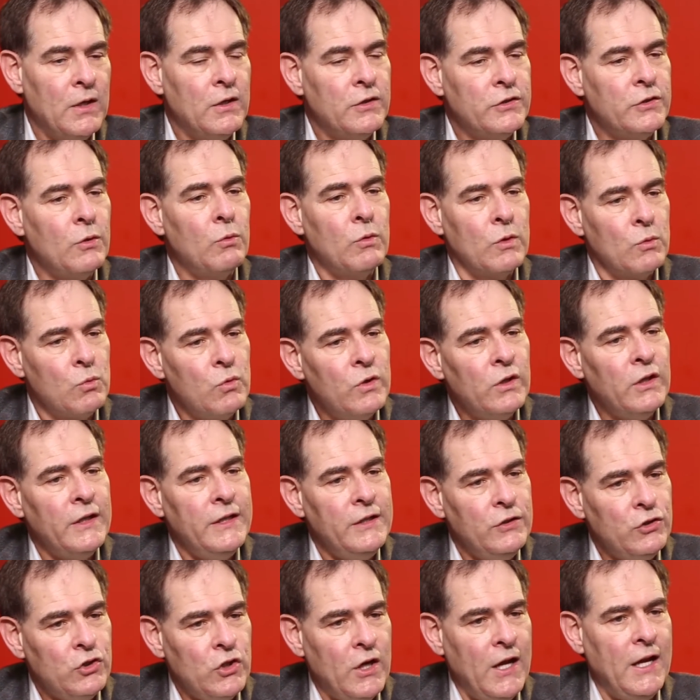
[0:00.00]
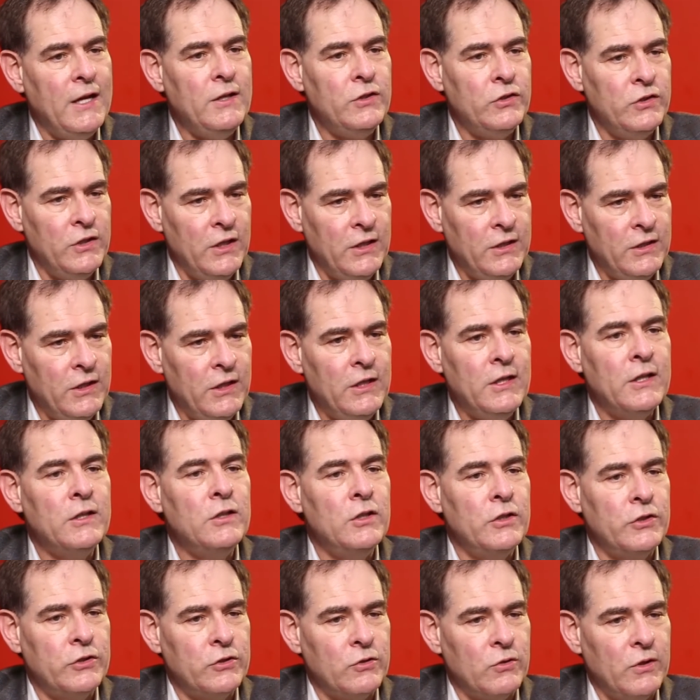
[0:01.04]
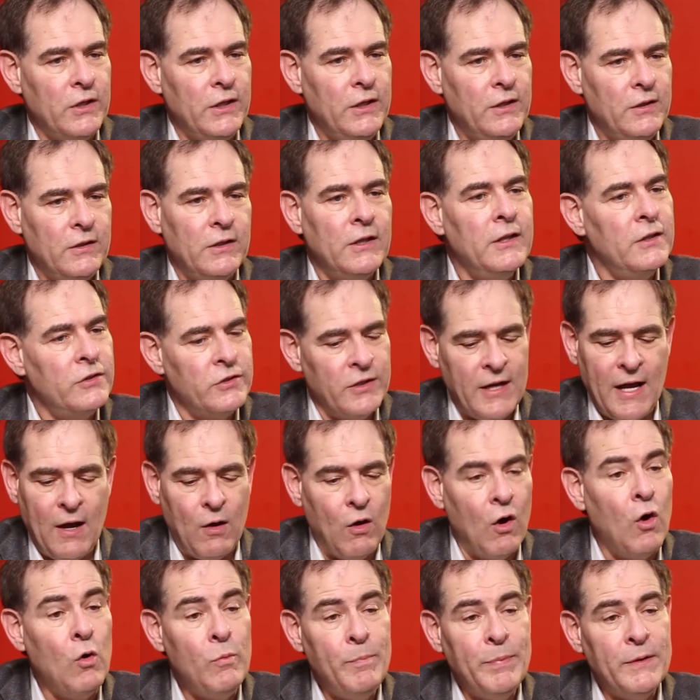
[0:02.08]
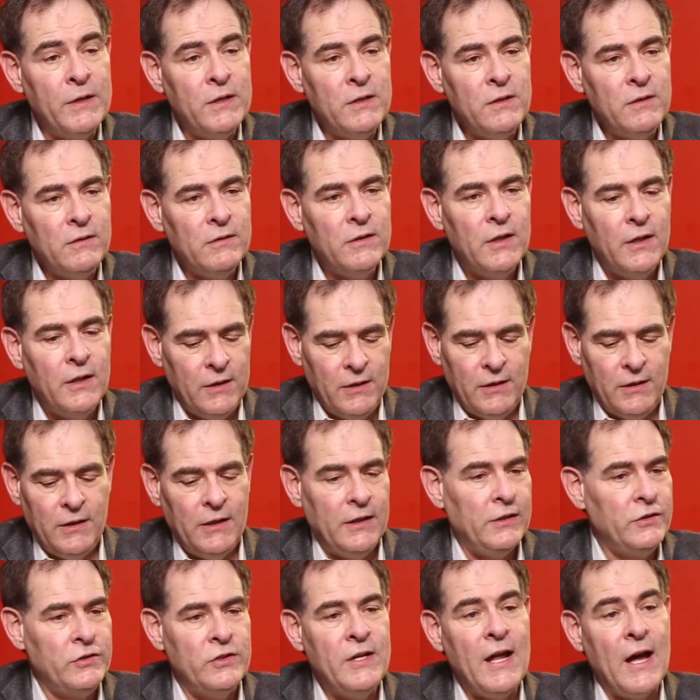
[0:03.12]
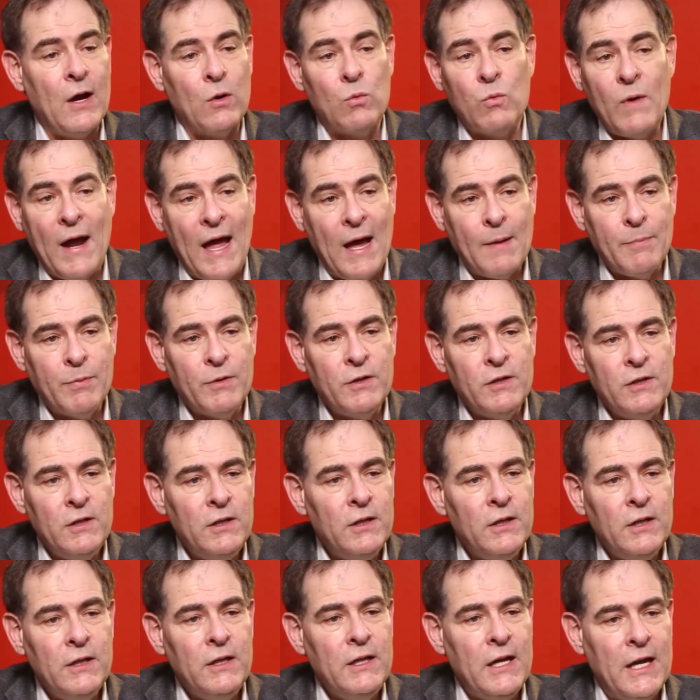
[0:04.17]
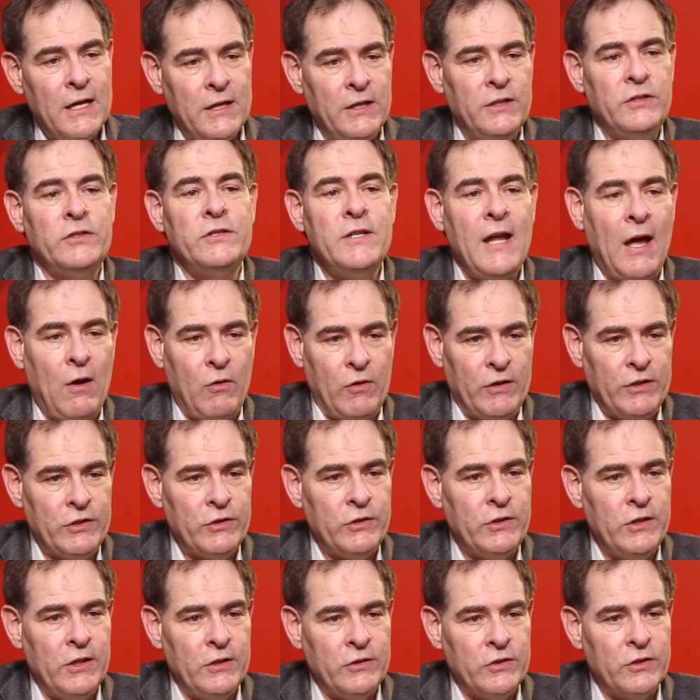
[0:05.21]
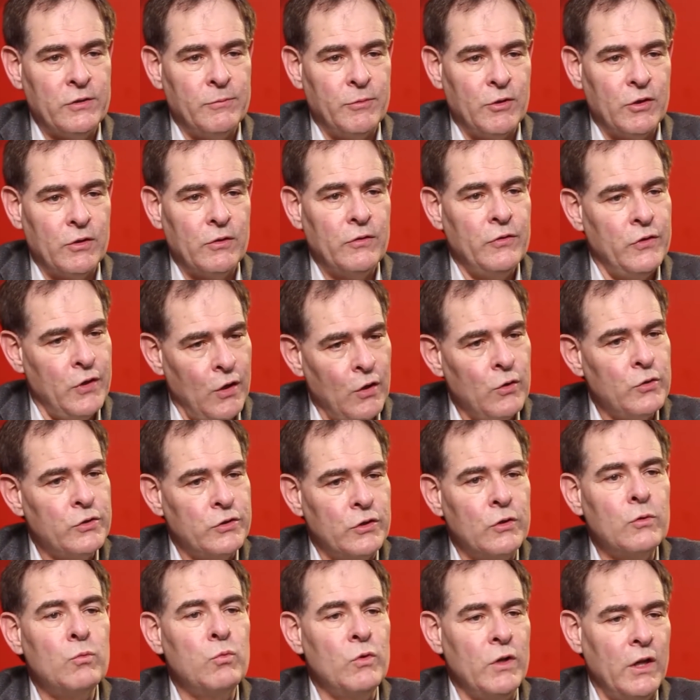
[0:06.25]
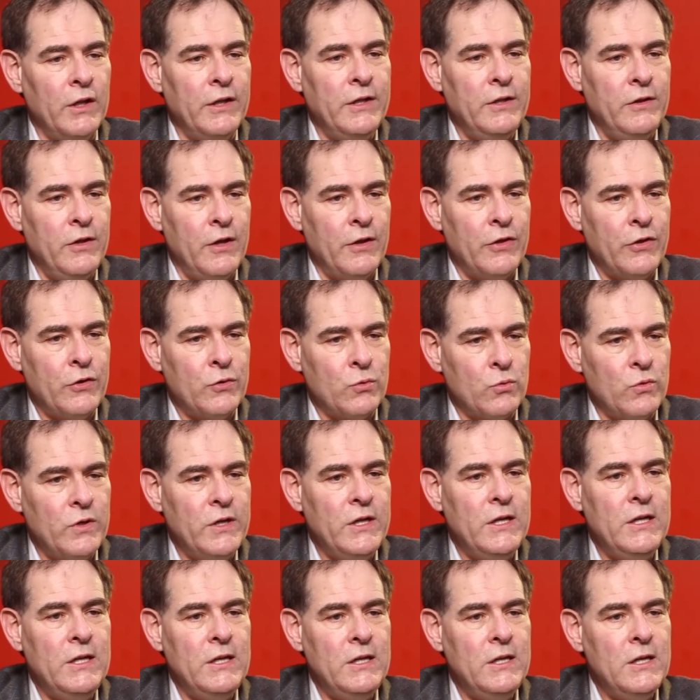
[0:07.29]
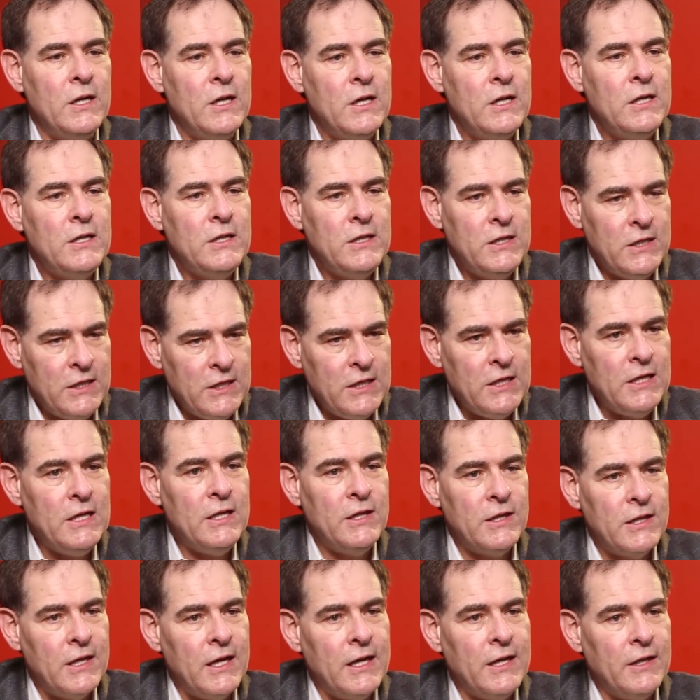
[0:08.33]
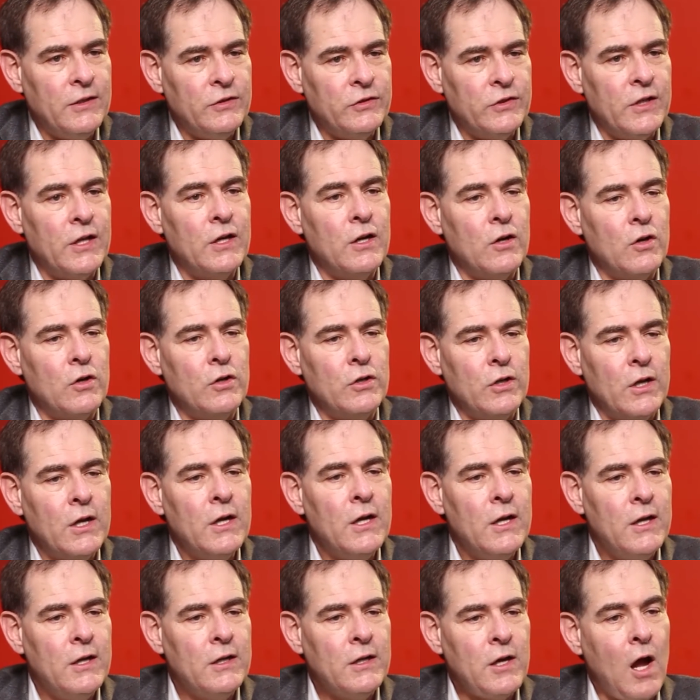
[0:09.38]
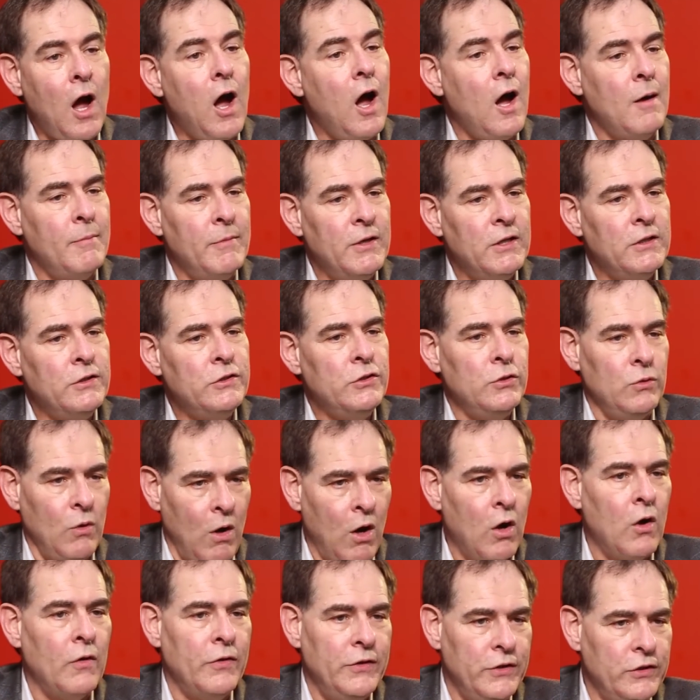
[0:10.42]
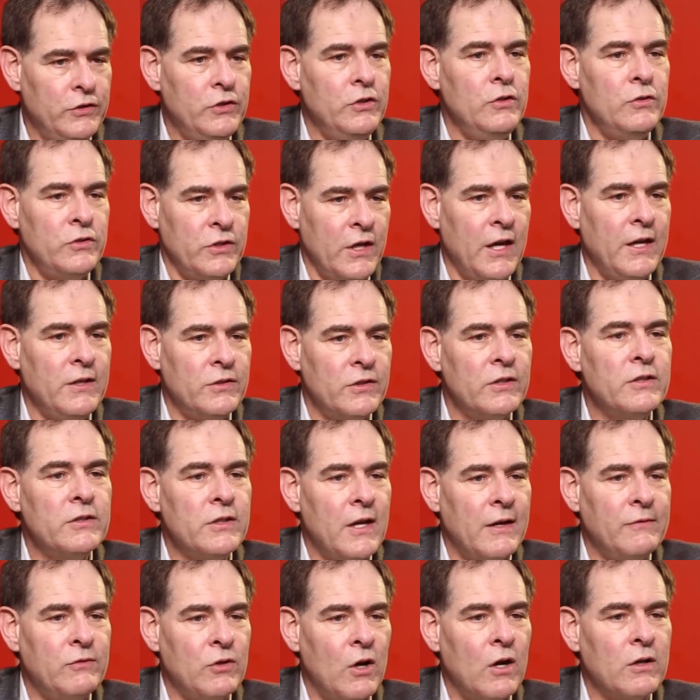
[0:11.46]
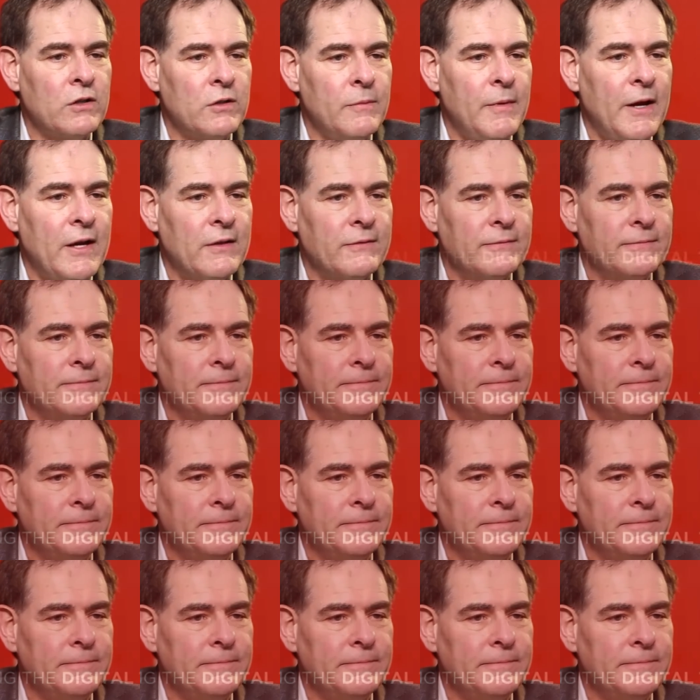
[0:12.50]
So we're really changing the industry. It's now open, it's now rapid, and it's now extensible. Those are really the three key things that are common to all these use cases I've talked about.